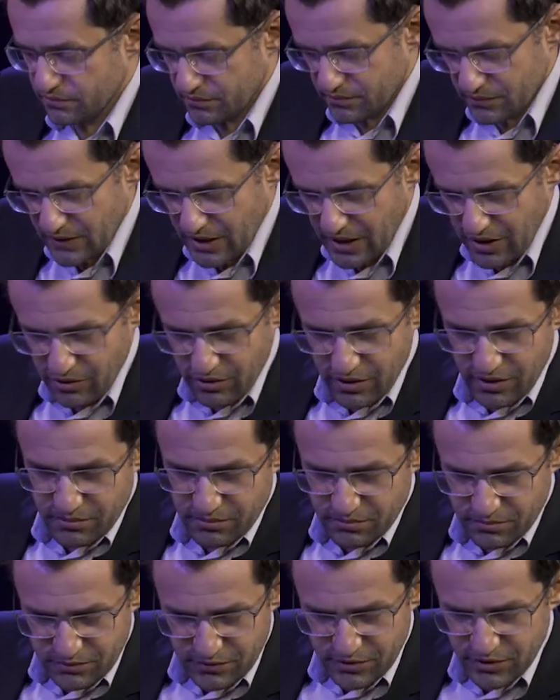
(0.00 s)
Now
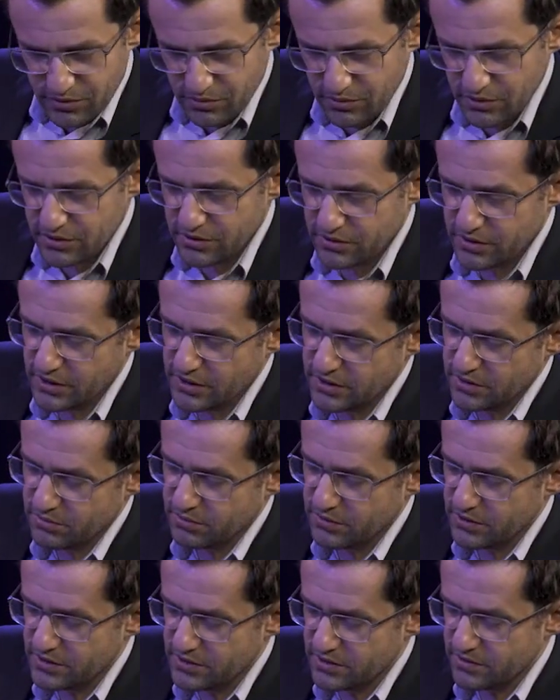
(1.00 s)
I'm somewhere trying to
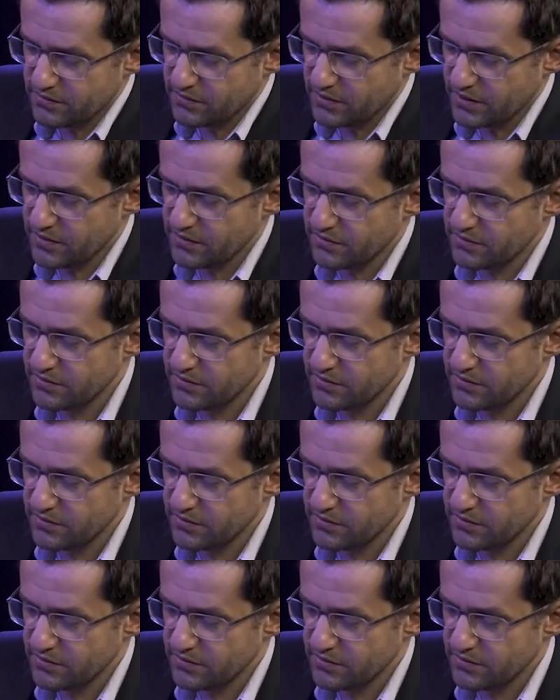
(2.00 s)
play c5.